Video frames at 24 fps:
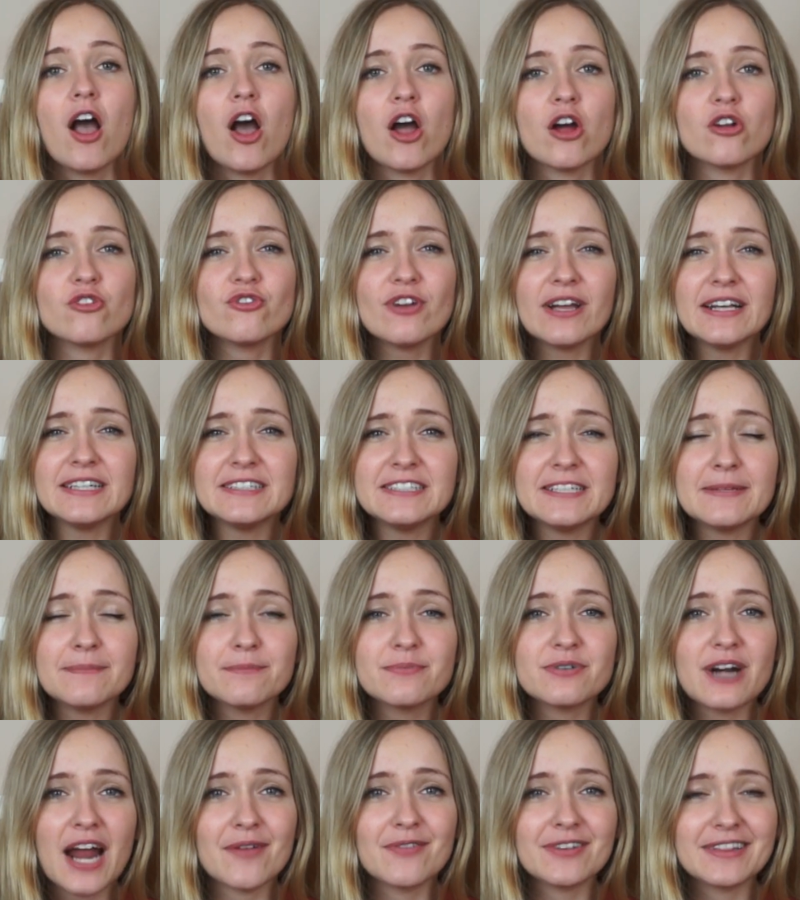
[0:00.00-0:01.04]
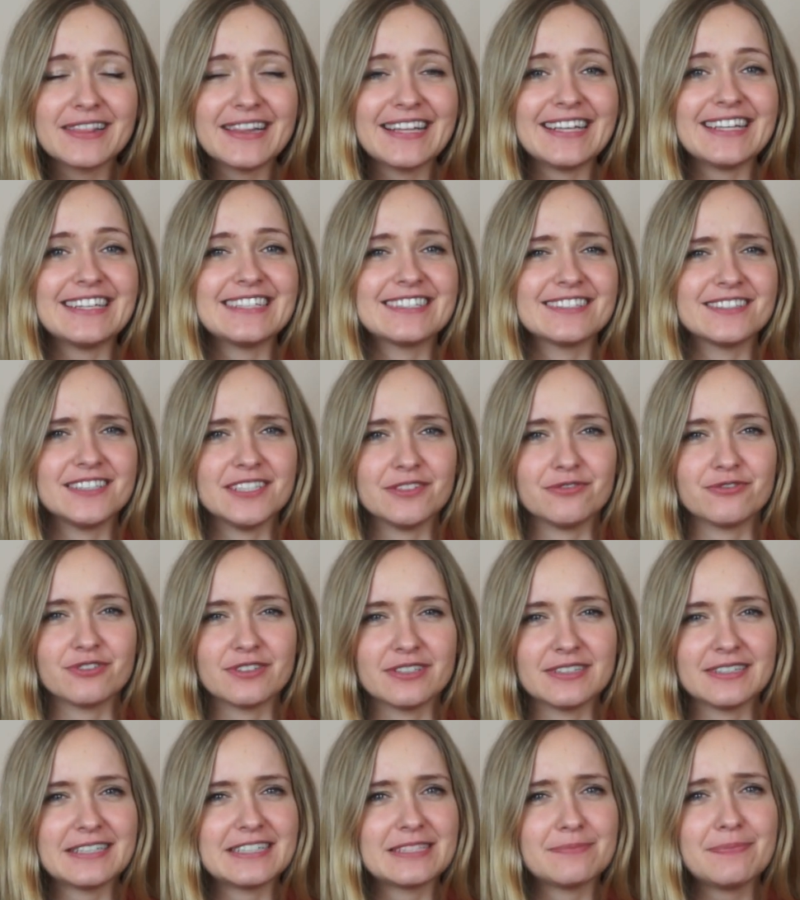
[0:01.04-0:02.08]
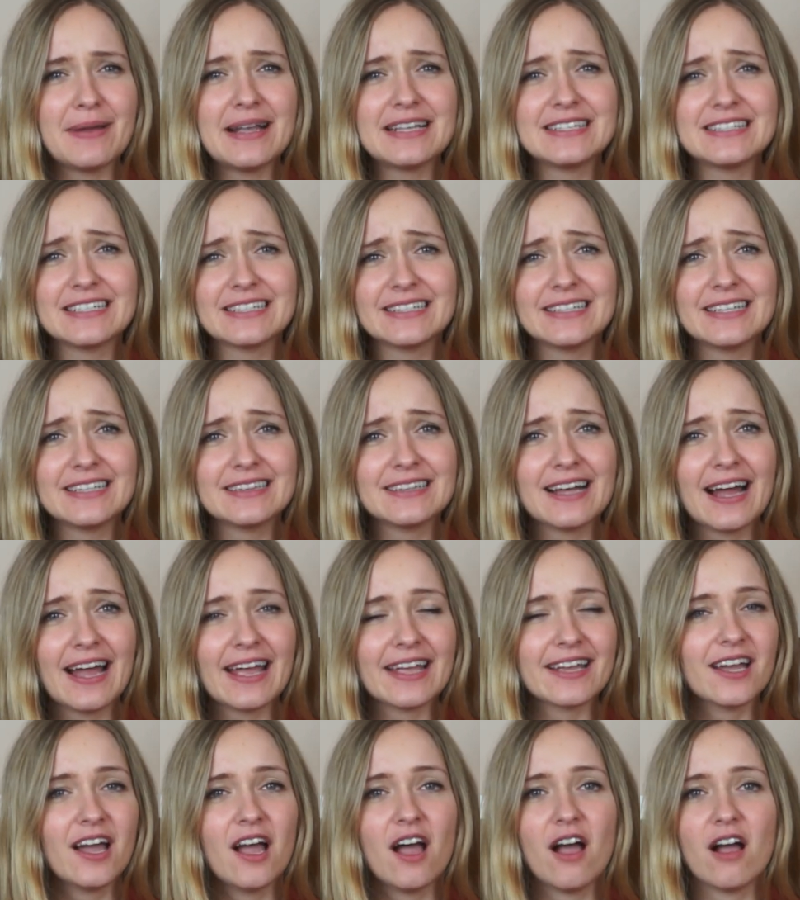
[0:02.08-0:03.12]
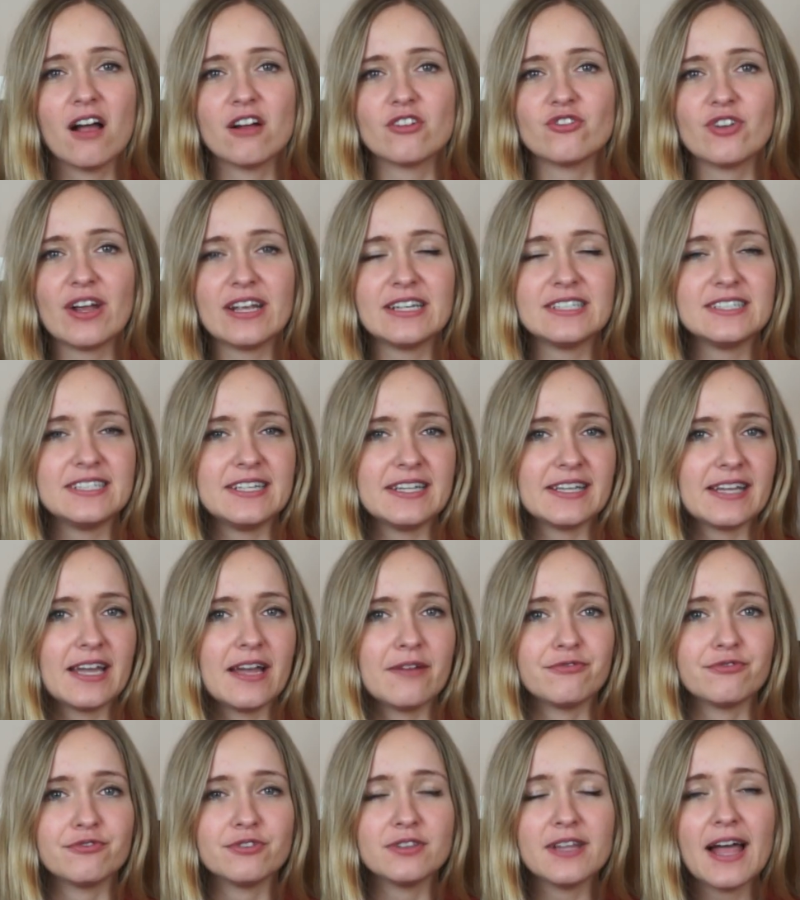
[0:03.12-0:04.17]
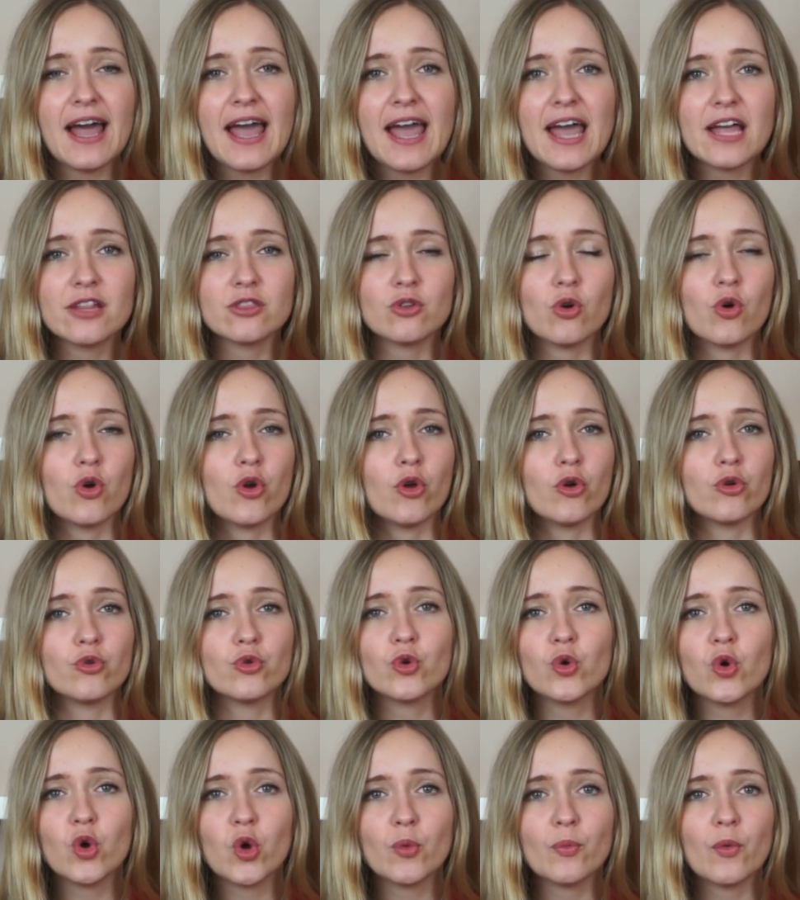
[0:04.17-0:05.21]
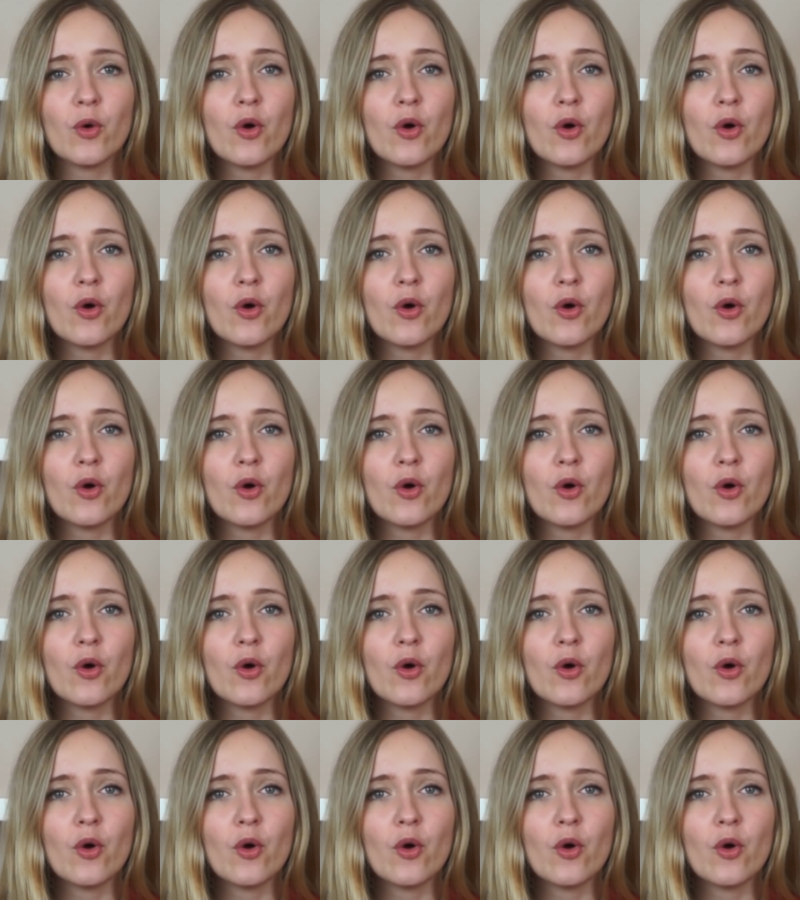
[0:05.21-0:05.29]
Renting privately is different. It's basically like renting a flat or a room